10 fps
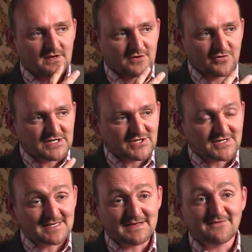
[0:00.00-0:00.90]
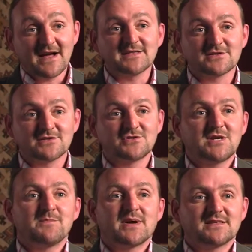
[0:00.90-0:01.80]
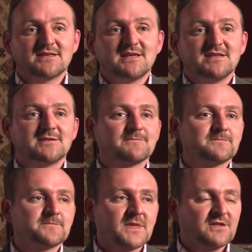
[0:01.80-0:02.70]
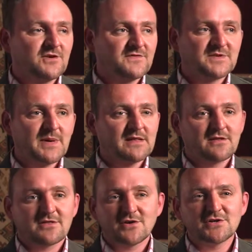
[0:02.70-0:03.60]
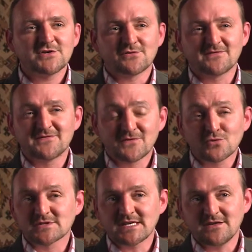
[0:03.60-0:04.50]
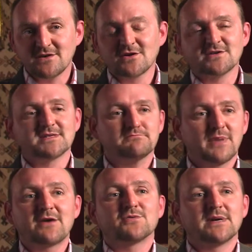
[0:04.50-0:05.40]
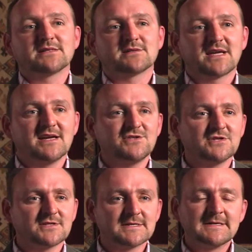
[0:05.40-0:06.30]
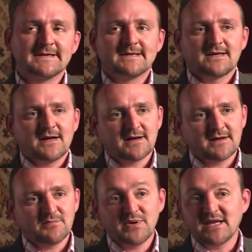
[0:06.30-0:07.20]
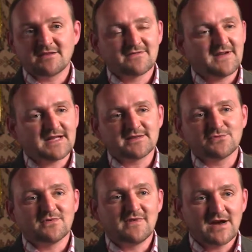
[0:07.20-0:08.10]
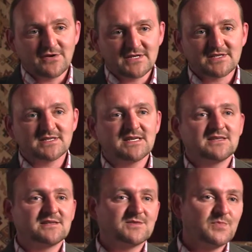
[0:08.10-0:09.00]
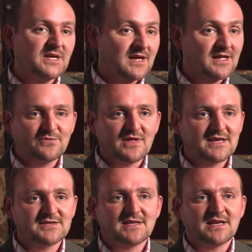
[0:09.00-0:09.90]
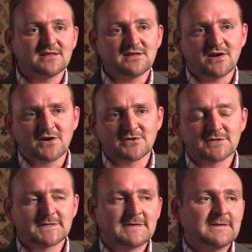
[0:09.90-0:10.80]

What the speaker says: creatures as advanced as chimpanzees that have spent 30 or 40 years in barren metal cages, being infected with various diseases, being hit with anesthetic darts,